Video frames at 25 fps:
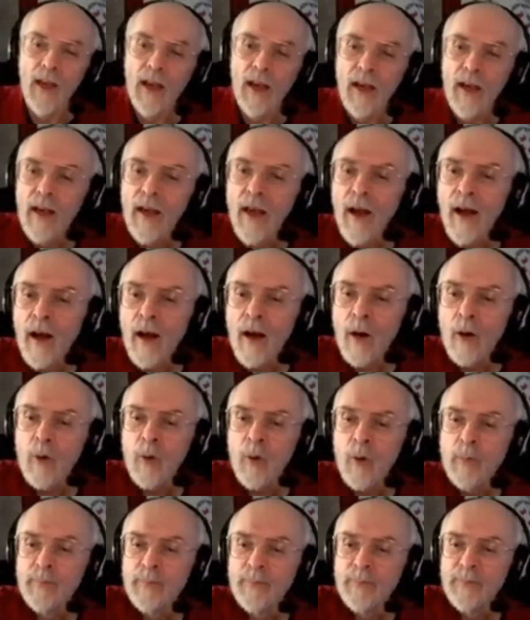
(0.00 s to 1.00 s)
Now,
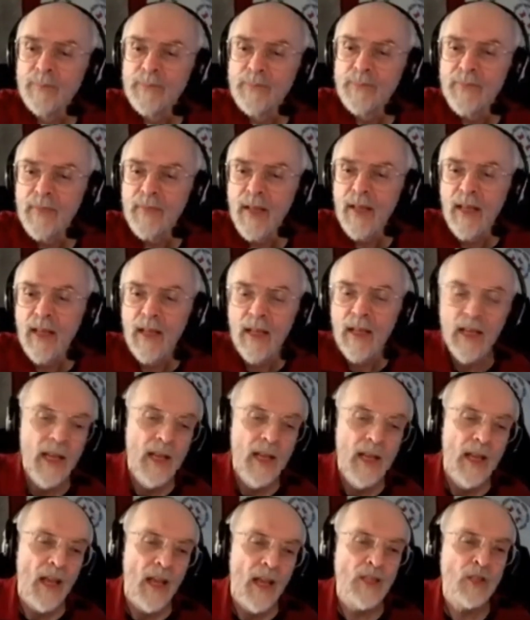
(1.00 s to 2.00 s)

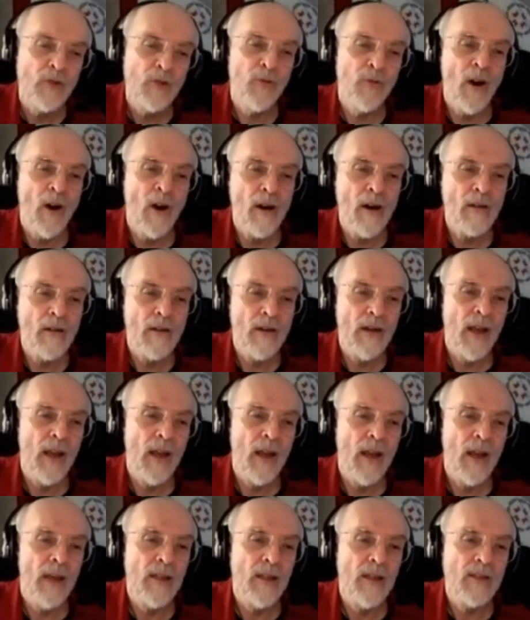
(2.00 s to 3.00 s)
as far
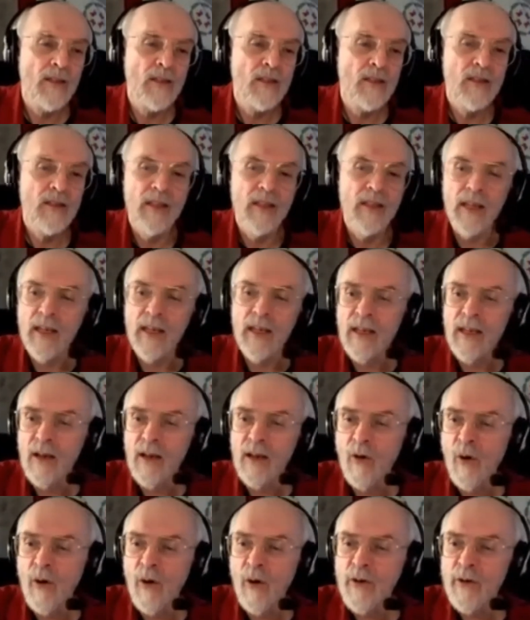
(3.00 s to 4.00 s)
as the
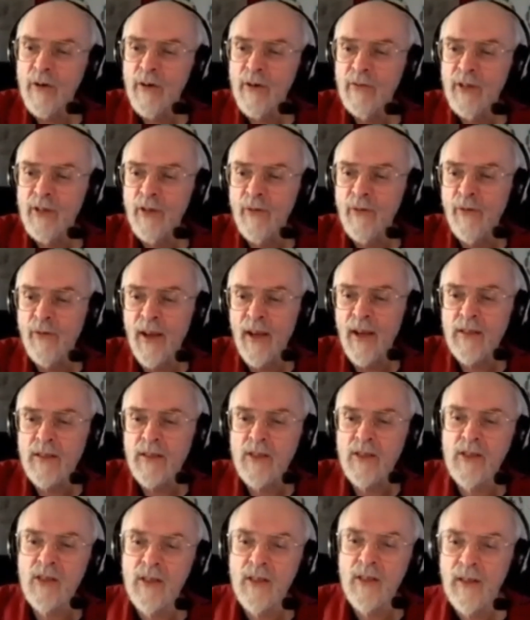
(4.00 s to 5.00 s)
Order of
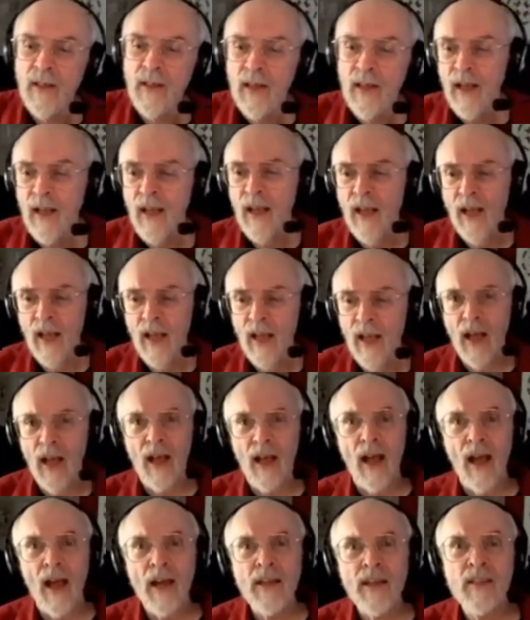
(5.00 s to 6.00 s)
Defense,
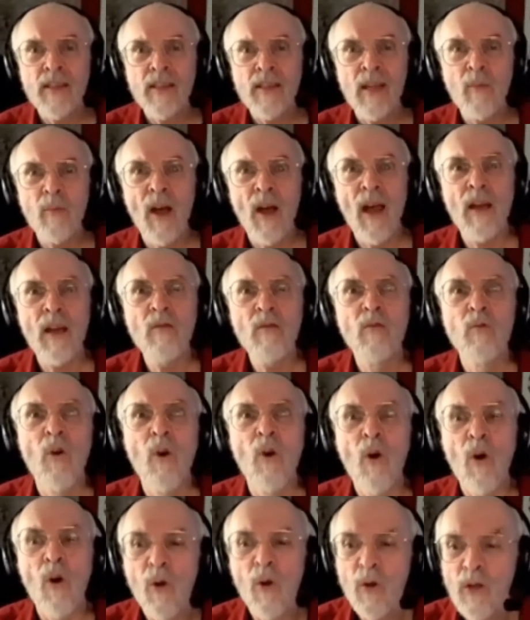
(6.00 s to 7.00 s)
I see my
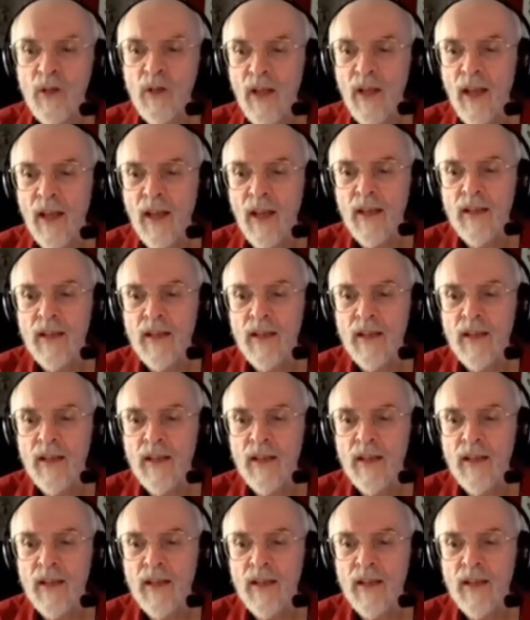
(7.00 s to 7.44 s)
role as